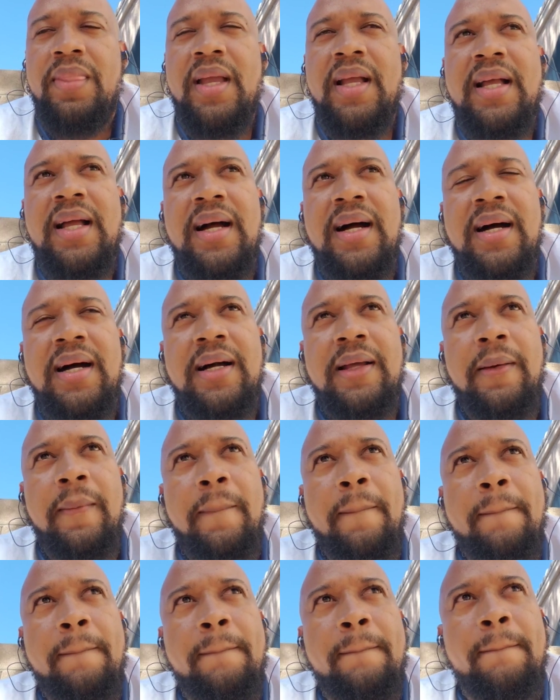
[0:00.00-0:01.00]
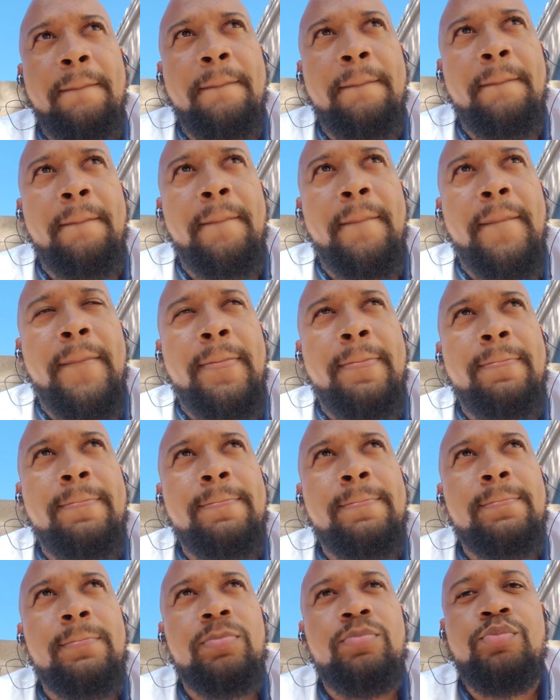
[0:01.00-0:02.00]
They can't
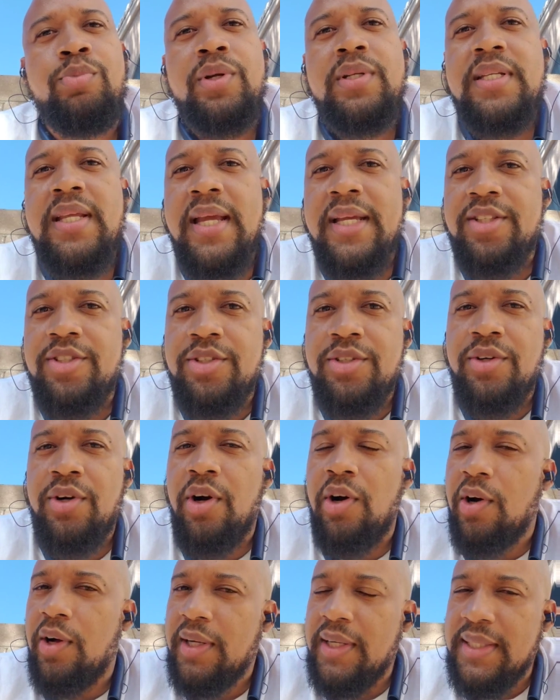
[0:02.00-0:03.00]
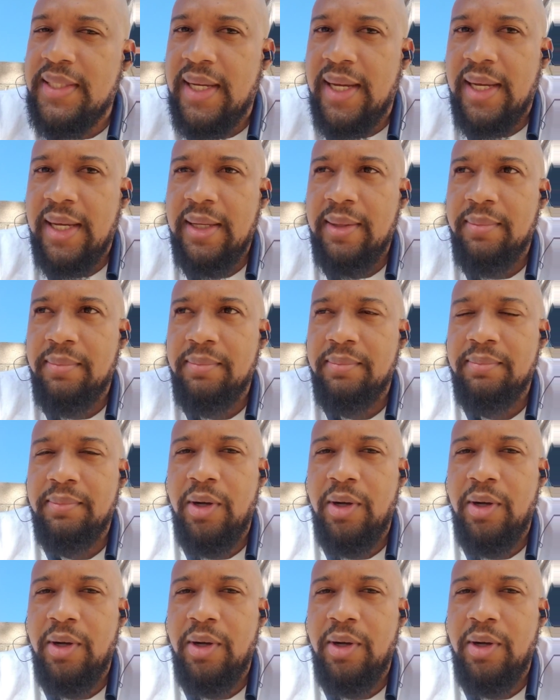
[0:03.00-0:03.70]
protect you all the time